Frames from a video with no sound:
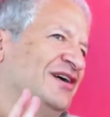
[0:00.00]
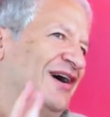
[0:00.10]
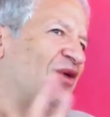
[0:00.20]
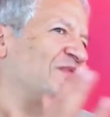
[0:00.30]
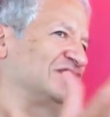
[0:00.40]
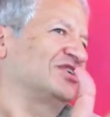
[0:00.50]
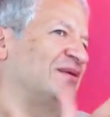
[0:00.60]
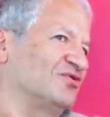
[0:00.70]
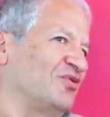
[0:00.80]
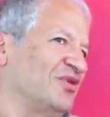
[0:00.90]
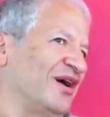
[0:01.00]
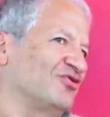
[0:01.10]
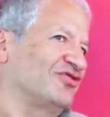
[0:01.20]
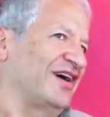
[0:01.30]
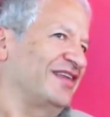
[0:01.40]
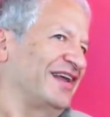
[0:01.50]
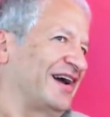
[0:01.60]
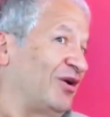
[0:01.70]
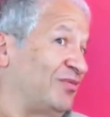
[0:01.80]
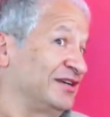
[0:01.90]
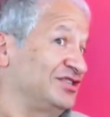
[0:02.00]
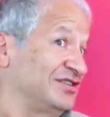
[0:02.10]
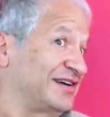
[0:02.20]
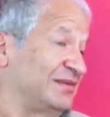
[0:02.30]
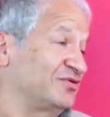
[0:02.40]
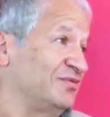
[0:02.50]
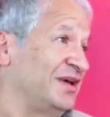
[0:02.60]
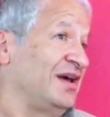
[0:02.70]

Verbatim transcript: how much comes from the outside and how much it comes from,